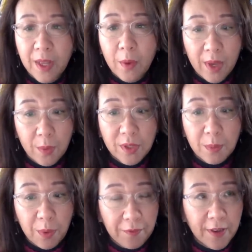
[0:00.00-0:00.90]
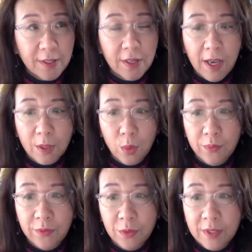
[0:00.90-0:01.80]
when he was a professor at
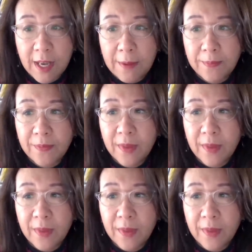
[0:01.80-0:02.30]
Fudan.